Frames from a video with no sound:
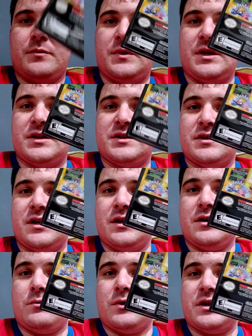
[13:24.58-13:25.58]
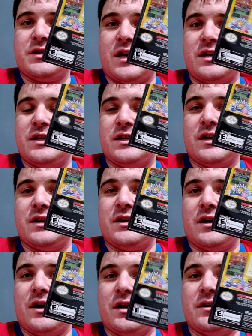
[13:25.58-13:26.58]
it was
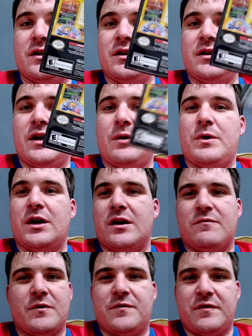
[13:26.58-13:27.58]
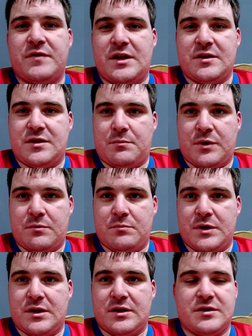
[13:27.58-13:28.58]
$18.99. And we got it for 15 something
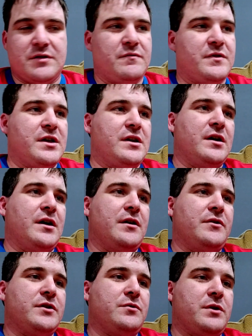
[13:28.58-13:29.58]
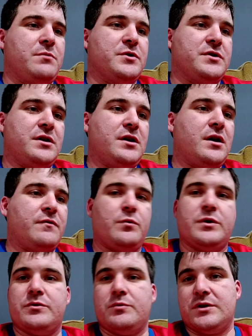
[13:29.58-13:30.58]
because of the 20% off,
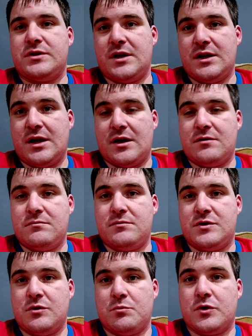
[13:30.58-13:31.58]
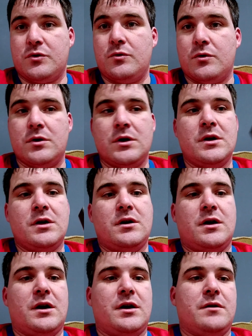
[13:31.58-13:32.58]
which was, again, super cool.
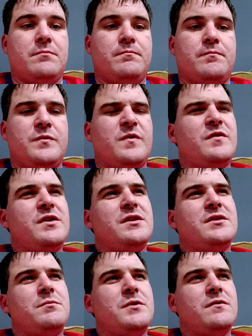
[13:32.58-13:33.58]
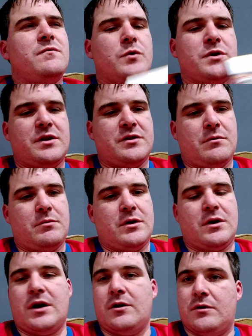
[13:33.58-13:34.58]
15 something, 14
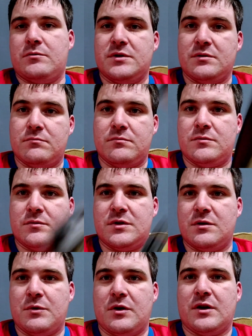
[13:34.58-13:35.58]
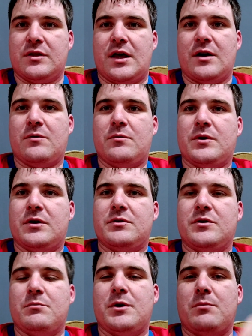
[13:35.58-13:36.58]
something, I don't know, something like that. I don't want to
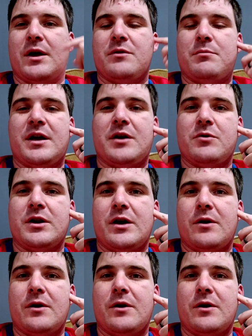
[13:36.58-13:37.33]
do the mental math in my head right